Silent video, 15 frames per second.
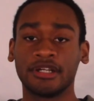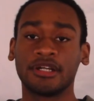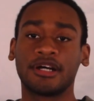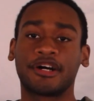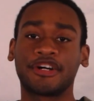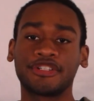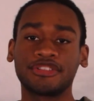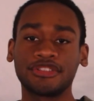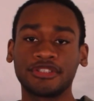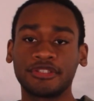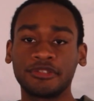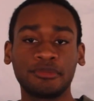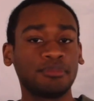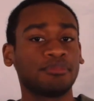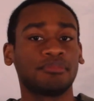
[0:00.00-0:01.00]

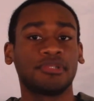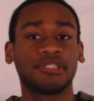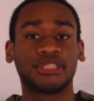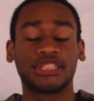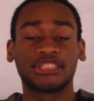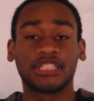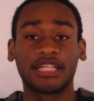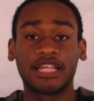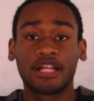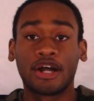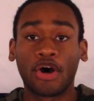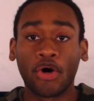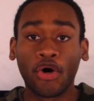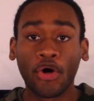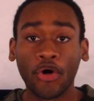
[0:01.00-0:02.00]
Also, he doesn't get a
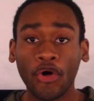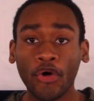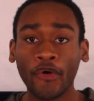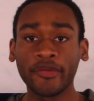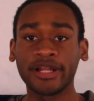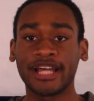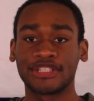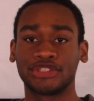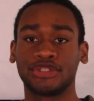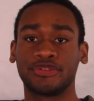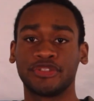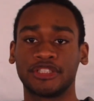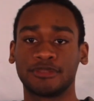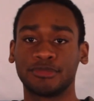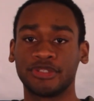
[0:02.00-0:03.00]
whole lot to do in
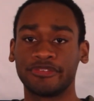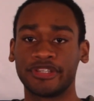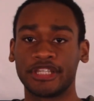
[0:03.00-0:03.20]
this movie.